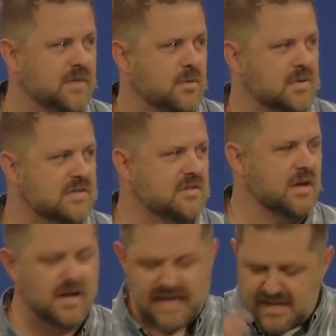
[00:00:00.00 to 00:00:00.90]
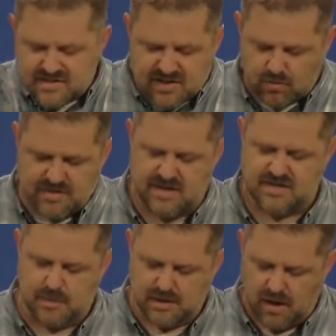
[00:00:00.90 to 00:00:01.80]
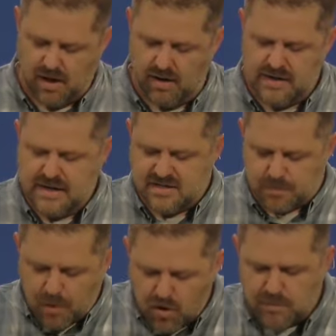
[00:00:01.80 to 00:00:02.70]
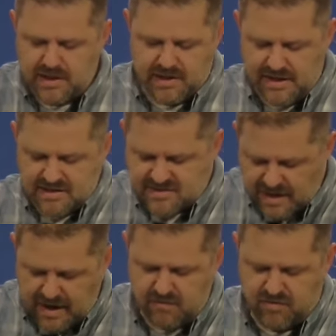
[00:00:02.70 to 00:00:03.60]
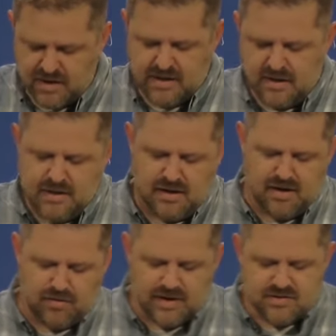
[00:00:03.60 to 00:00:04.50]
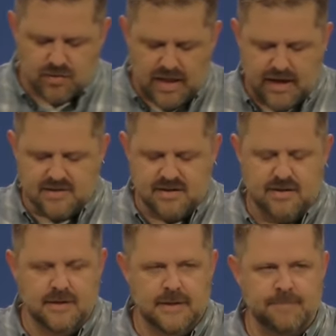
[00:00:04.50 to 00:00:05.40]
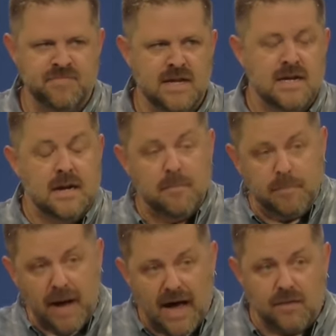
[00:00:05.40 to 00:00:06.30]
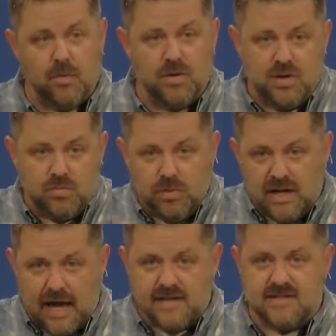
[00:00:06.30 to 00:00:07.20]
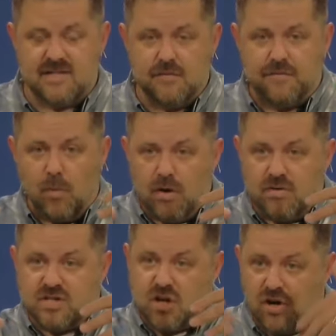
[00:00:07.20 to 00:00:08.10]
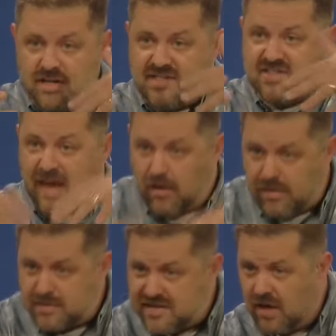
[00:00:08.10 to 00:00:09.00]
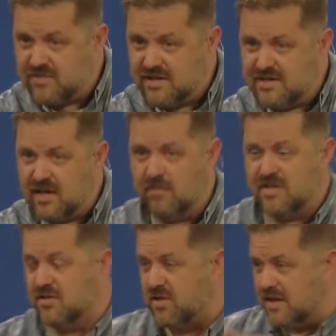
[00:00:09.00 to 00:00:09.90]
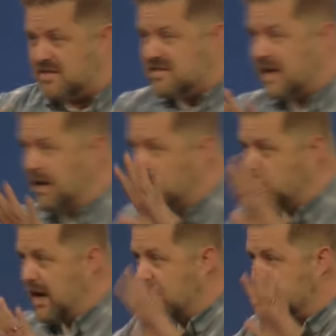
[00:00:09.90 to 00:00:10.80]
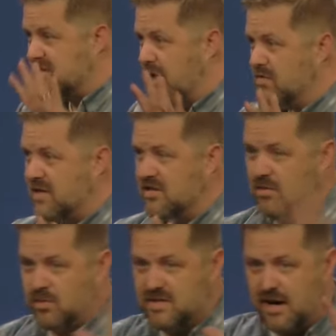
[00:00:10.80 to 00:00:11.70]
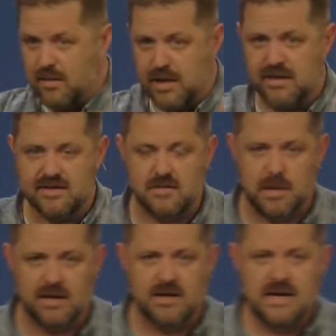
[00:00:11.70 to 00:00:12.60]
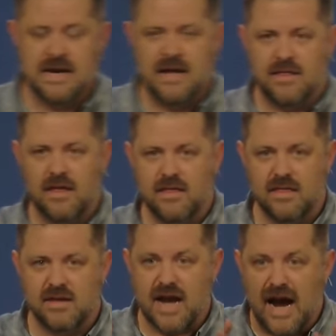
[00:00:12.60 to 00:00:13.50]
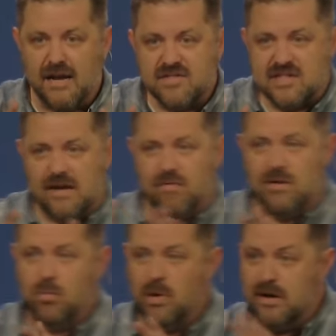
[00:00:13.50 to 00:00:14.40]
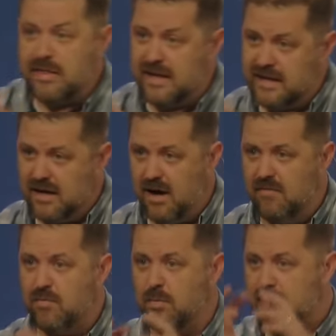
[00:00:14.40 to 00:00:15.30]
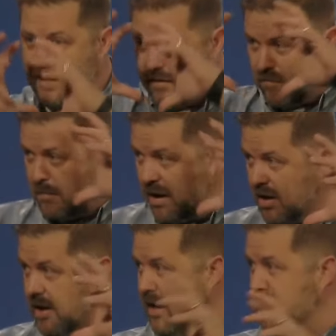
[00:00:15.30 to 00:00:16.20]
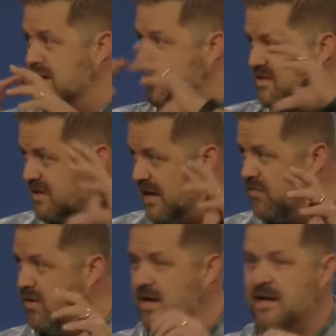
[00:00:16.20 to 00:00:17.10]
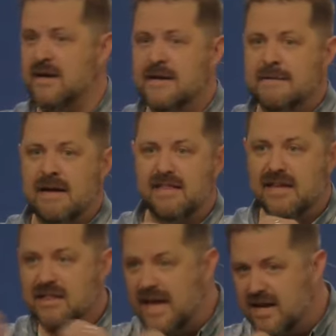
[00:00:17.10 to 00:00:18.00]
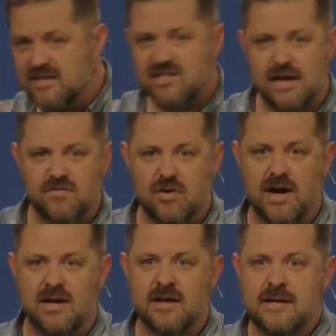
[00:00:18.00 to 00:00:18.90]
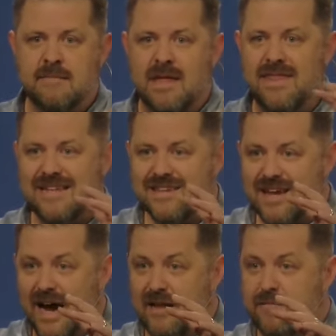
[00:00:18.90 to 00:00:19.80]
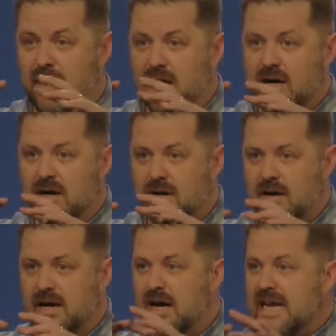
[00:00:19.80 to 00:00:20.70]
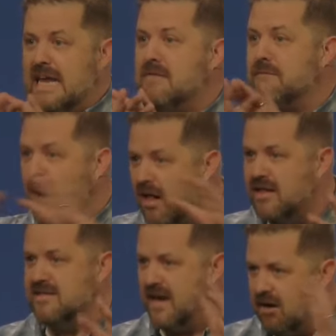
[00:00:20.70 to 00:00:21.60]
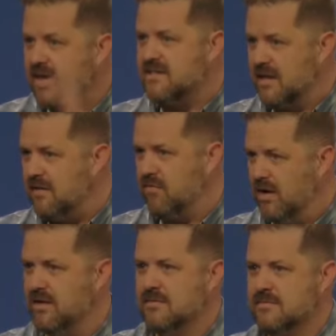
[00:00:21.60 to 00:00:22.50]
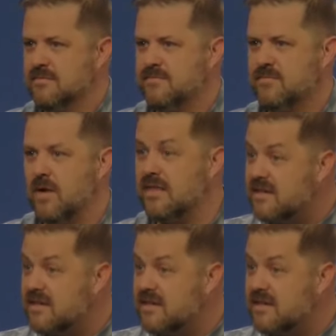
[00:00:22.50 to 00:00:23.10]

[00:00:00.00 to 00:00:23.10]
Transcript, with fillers: It was uh, against the Old Testament law to permanently enslave another Israelite. But what you realize is that foreigners could sell themselves into slavery. So, so, this is key when we have this conversation. We'll talk about this a bit. The, the kind of slavery we're thinking of when we think of American slavery and the Atlantic slave trade, that's a kind of involuntary slavery. Right?